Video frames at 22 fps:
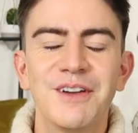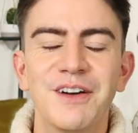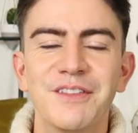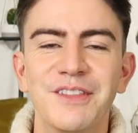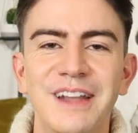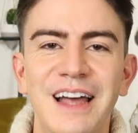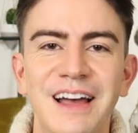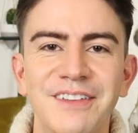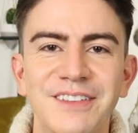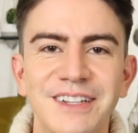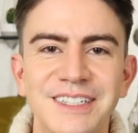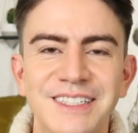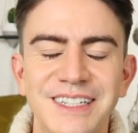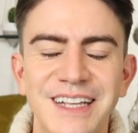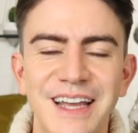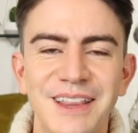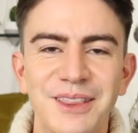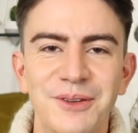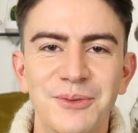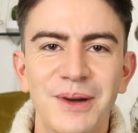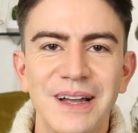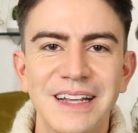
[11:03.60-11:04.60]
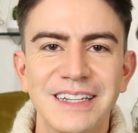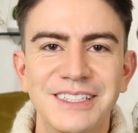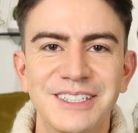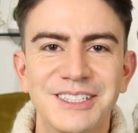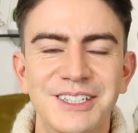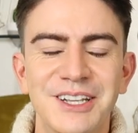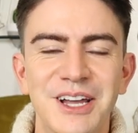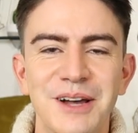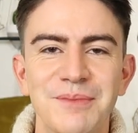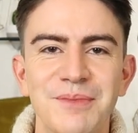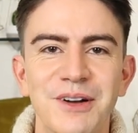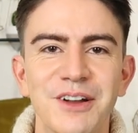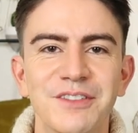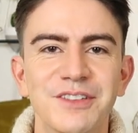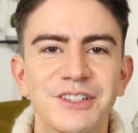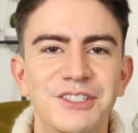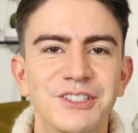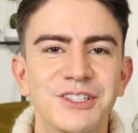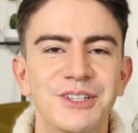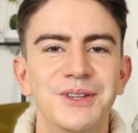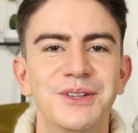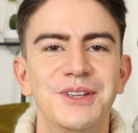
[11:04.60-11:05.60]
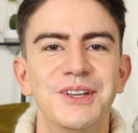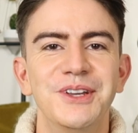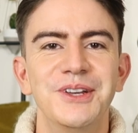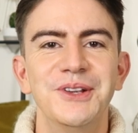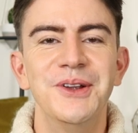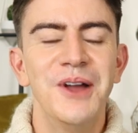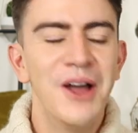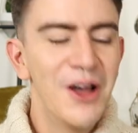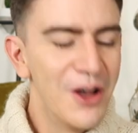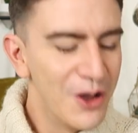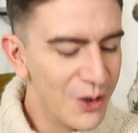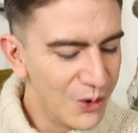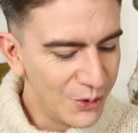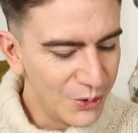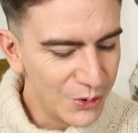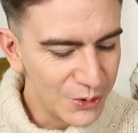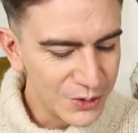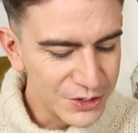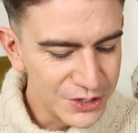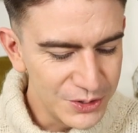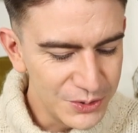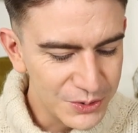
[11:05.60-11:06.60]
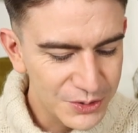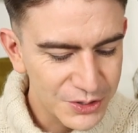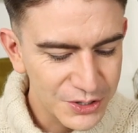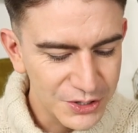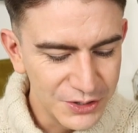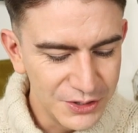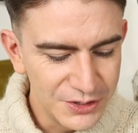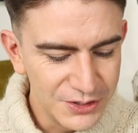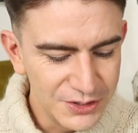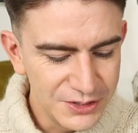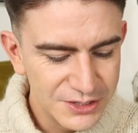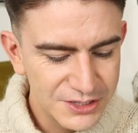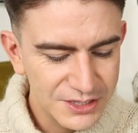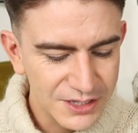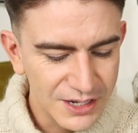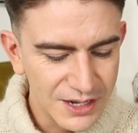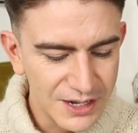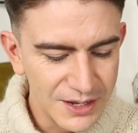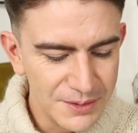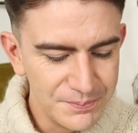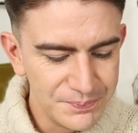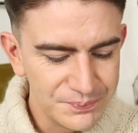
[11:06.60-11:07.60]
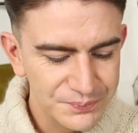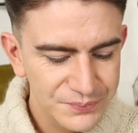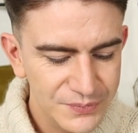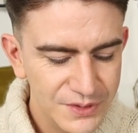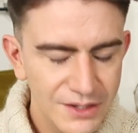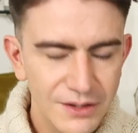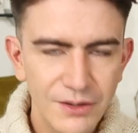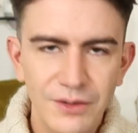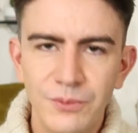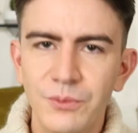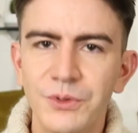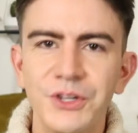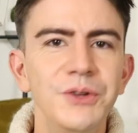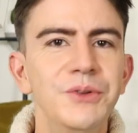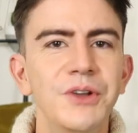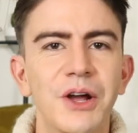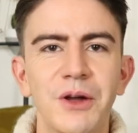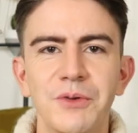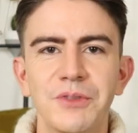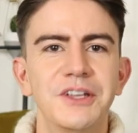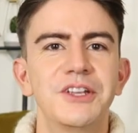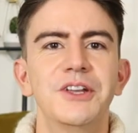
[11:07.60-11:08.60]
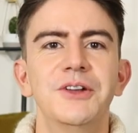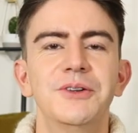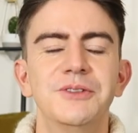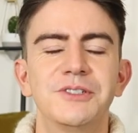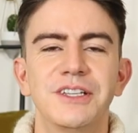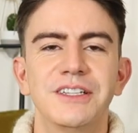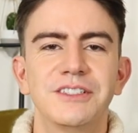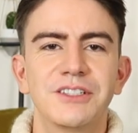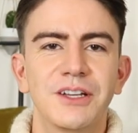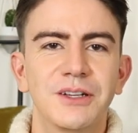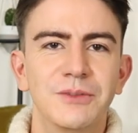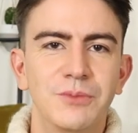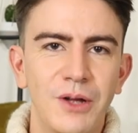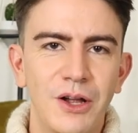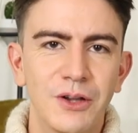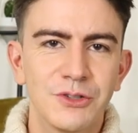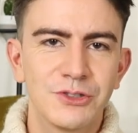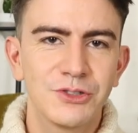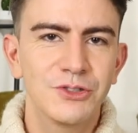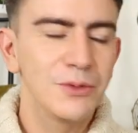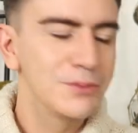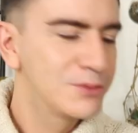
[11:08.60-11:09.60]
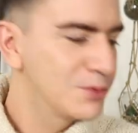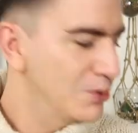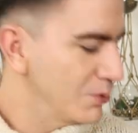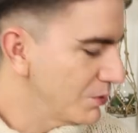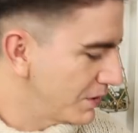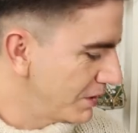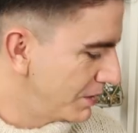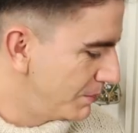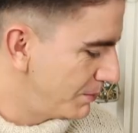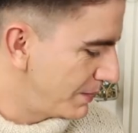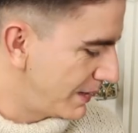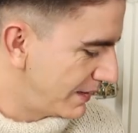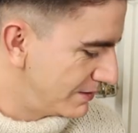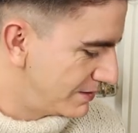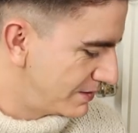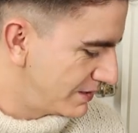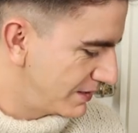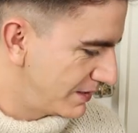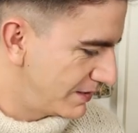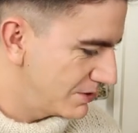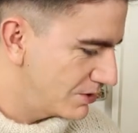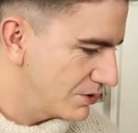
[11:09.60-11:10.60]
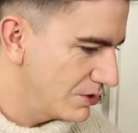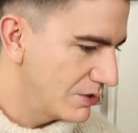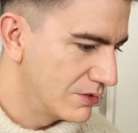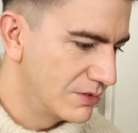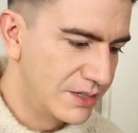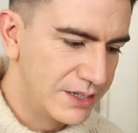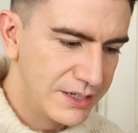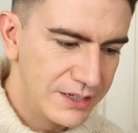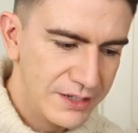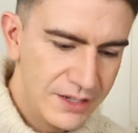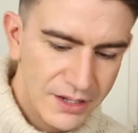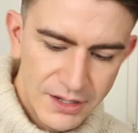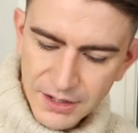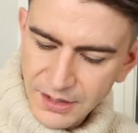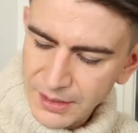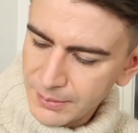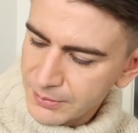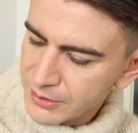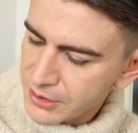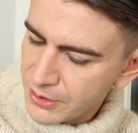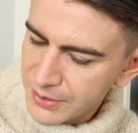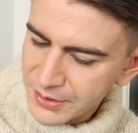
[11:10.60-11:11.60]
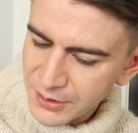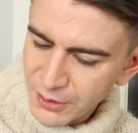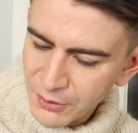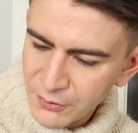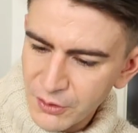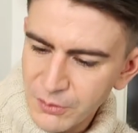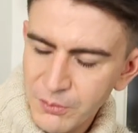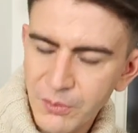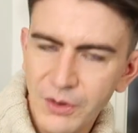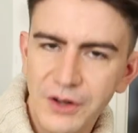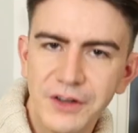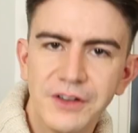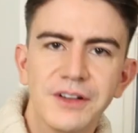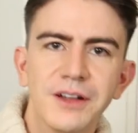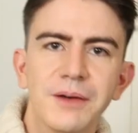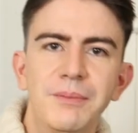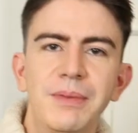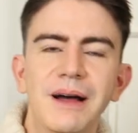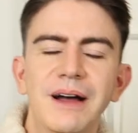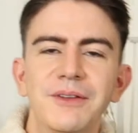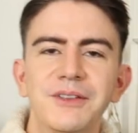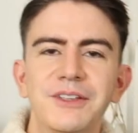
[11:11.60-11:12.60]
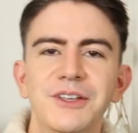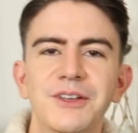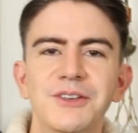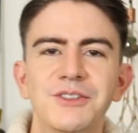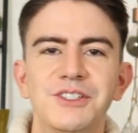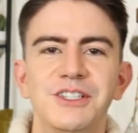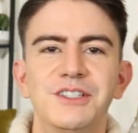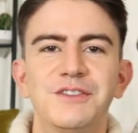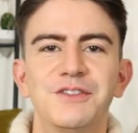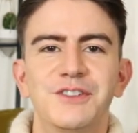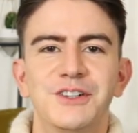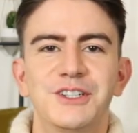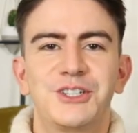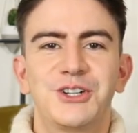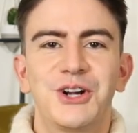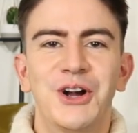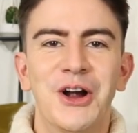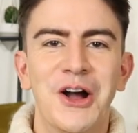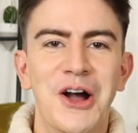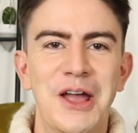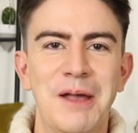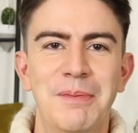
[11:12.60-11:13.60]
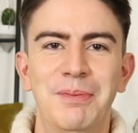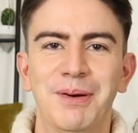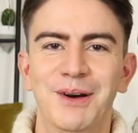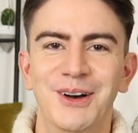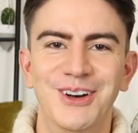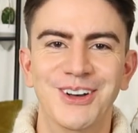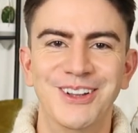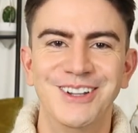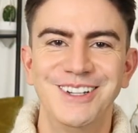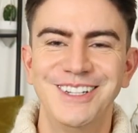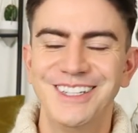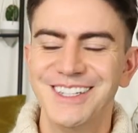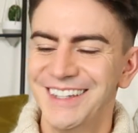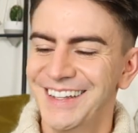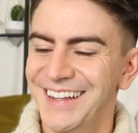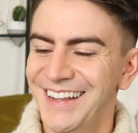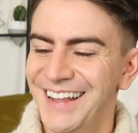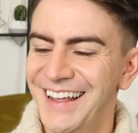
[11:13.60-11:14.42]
rather than having to get the waiter to come over to you. Or you could, you know the uses. I'll stop talking about it. Sorry, I'm going off on one about uses for a tripod.